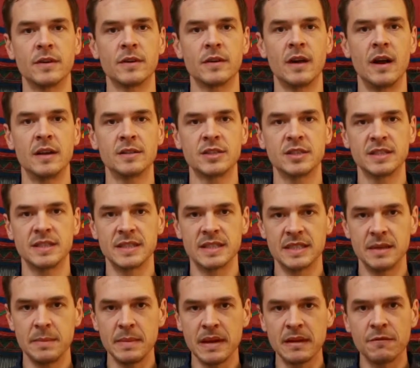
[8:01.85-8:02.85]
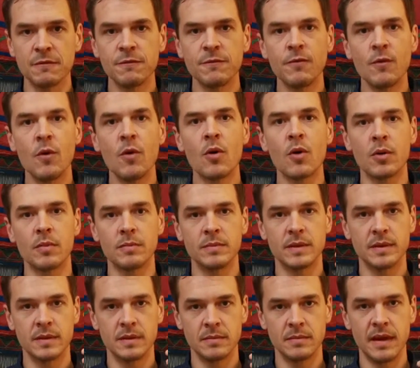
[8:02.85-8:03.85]
your consciousness, to be informed
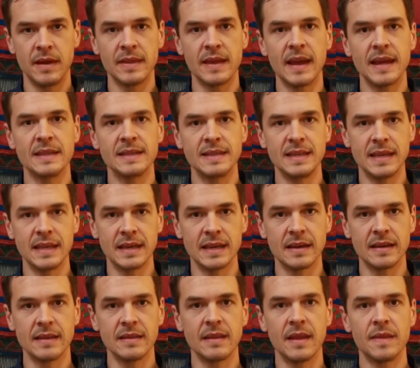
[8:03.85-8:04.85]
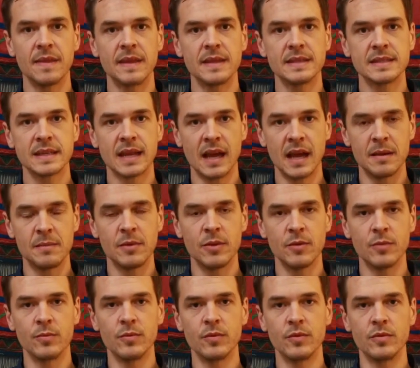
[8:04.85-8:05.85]
by the idea that this time of
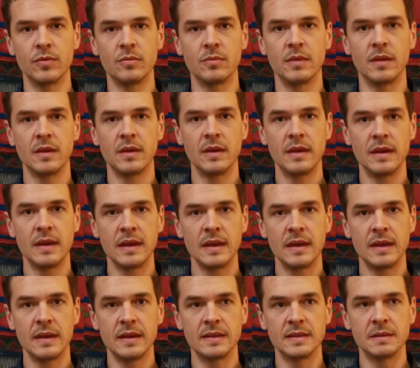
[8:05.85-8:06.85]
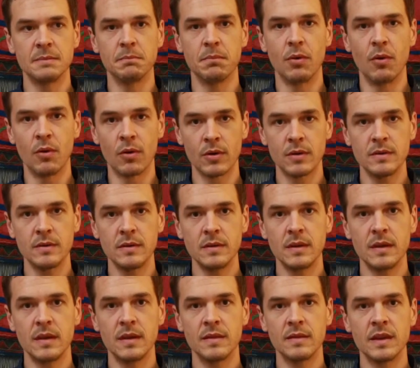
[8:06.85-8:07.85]
the womb is important,
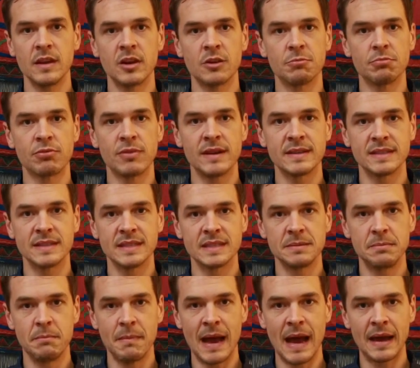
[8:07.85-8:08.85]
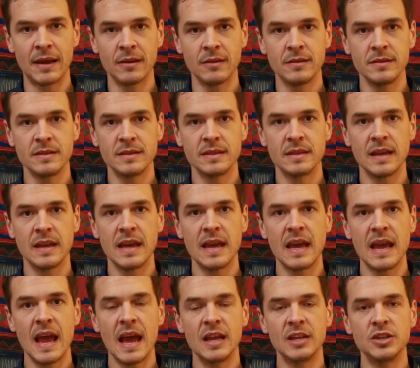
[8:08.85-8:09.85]
that your presence matters,
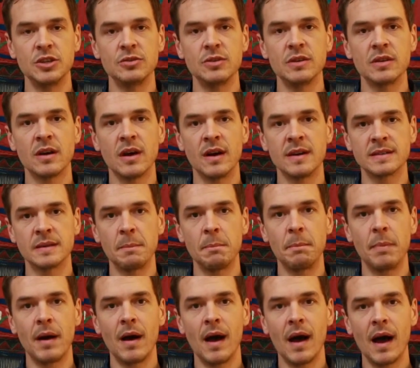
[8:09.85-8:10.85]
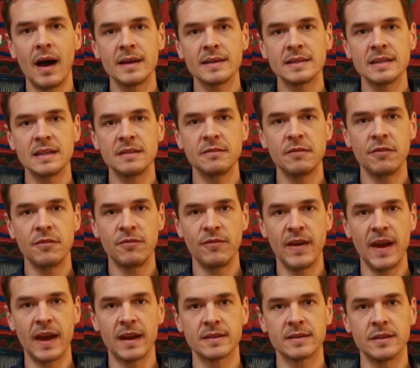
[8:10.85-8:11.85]
and you can cause a positive
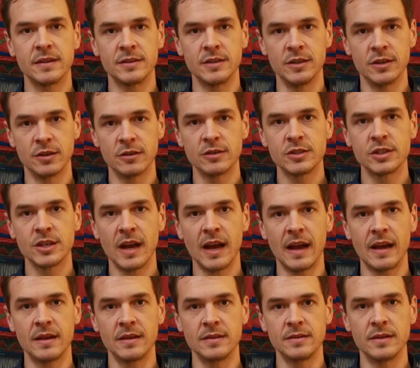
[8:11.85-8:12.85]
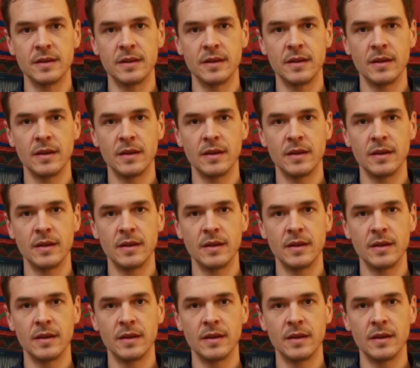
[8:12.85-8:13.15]
effect on your child